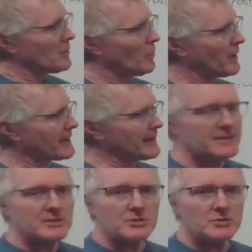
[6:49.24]
What I'd
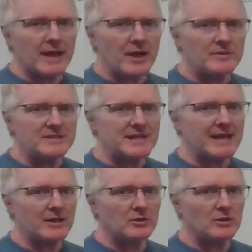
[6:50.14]
like to do now is
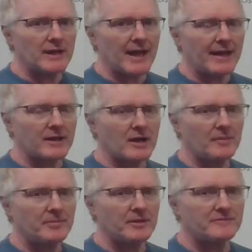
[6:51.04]
take a look at a
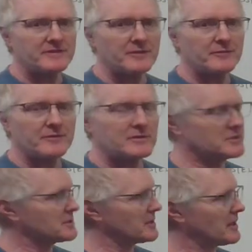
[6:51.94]
couple of
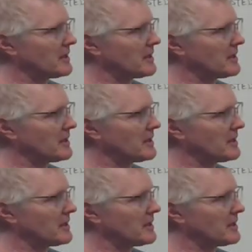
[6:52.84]
different,